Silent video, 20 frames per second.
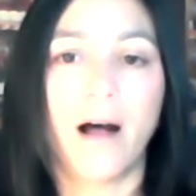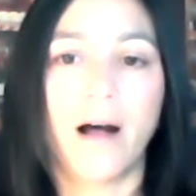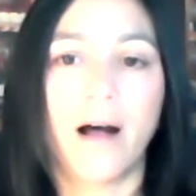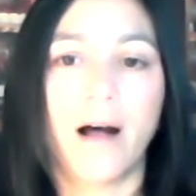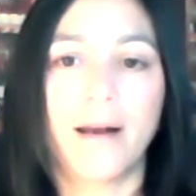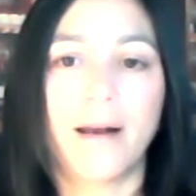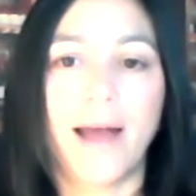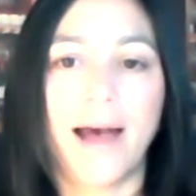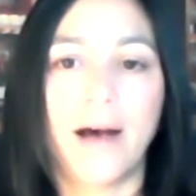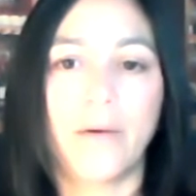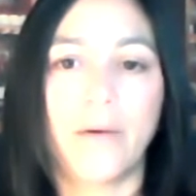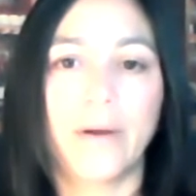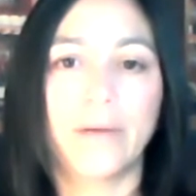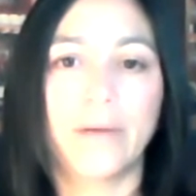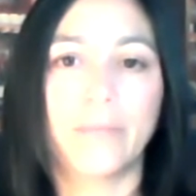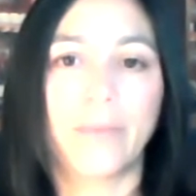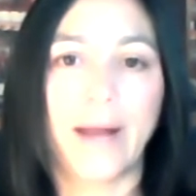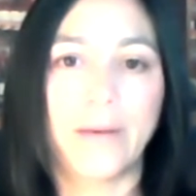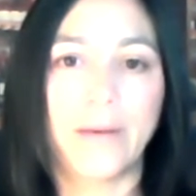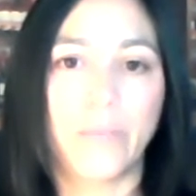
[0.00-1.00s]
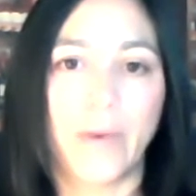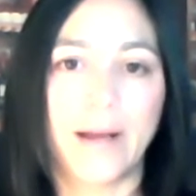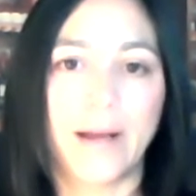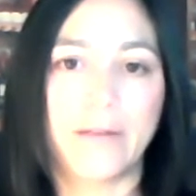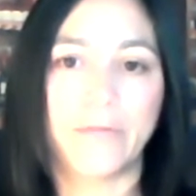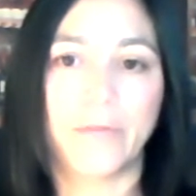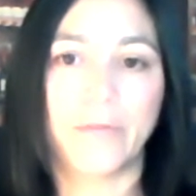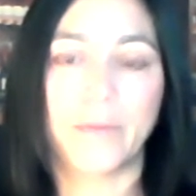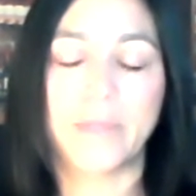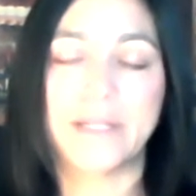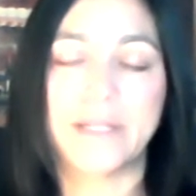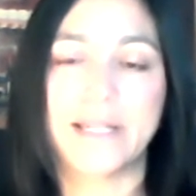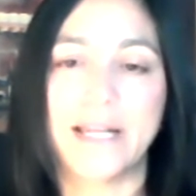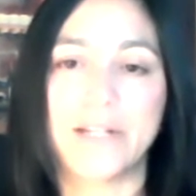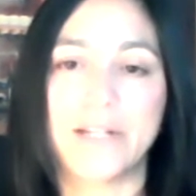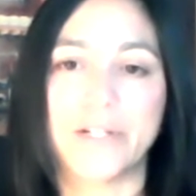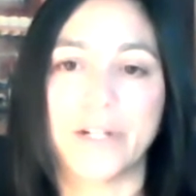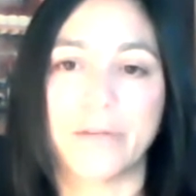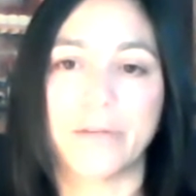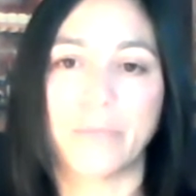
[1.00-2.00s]
on how a red wine
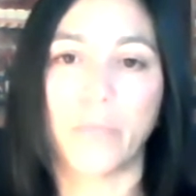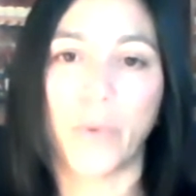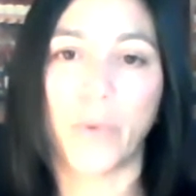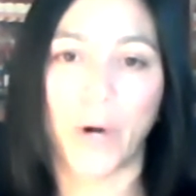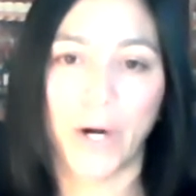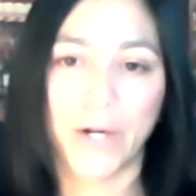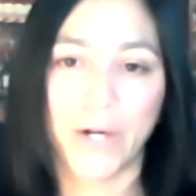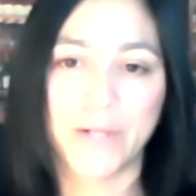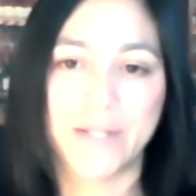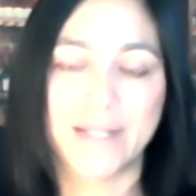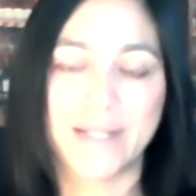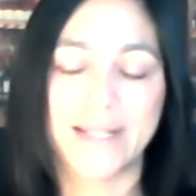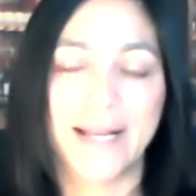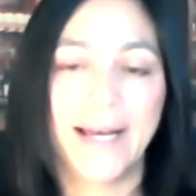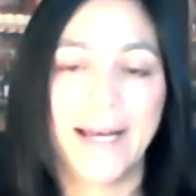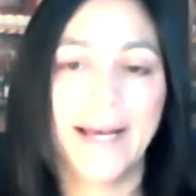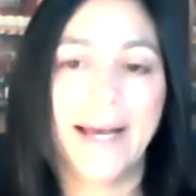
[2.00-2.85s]
fermentation works.